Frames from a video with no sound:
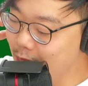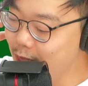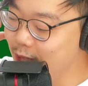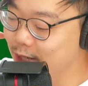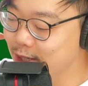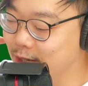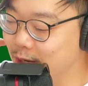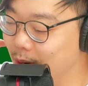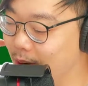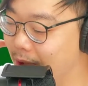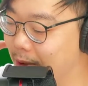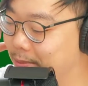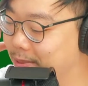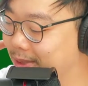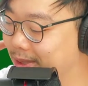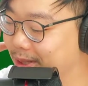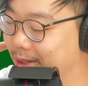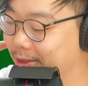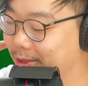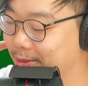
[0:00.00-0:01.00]
This whole
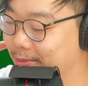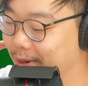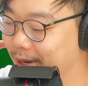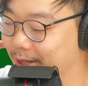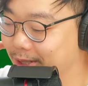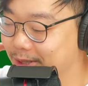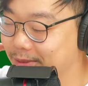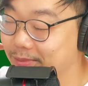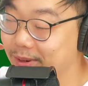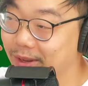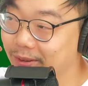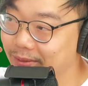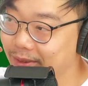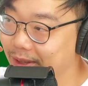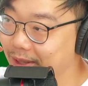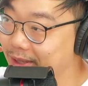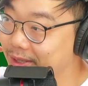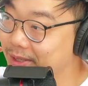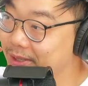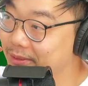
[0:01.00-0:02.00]
episode is sponsored by
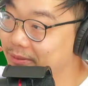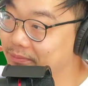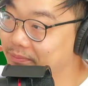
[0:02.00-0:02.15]
Vince.